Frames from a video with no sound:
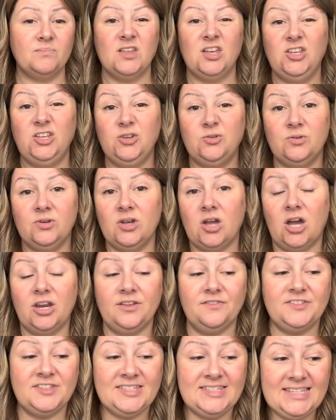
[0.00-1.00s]
you can kind
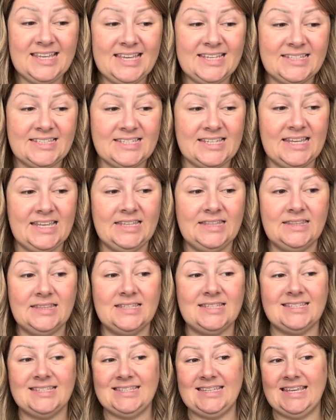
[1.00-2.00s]
of sit in the
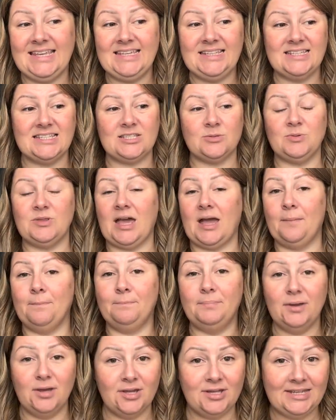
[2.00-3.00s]
seats
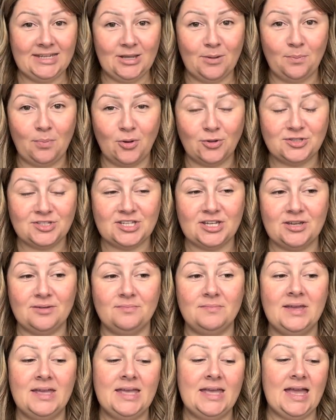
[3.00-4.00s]
without burning your
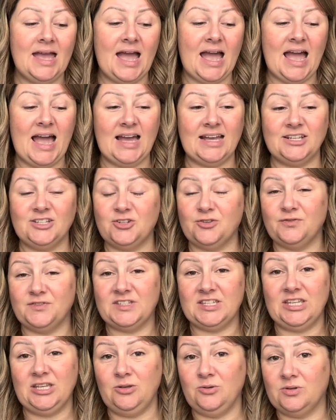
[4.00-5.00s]
bottom. And
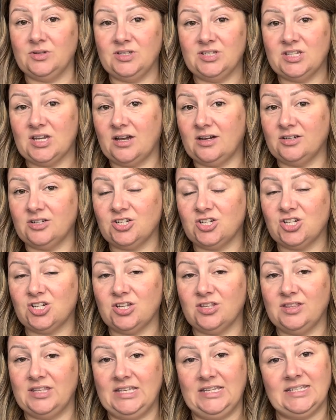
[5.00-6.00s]
obviously you can
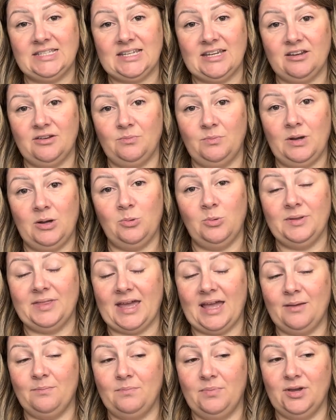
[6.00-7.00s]
touch the steering wheel
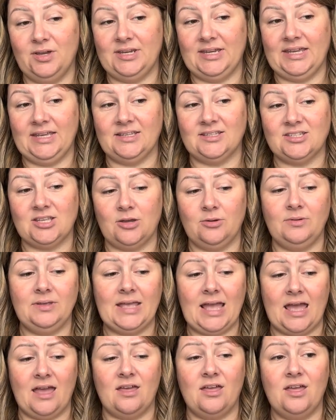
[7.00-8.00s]
without burning. So
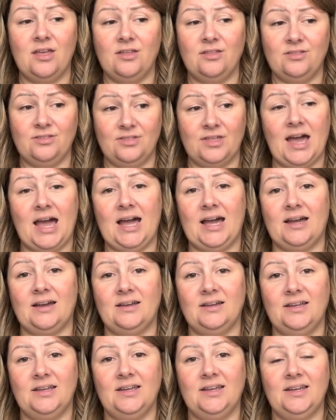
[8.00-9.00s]
yeah, that,
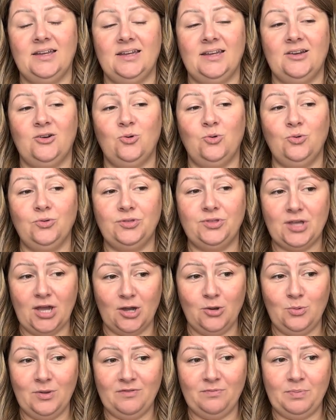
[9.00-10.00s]

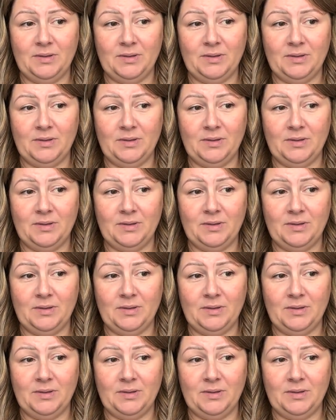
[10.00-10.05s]
although we've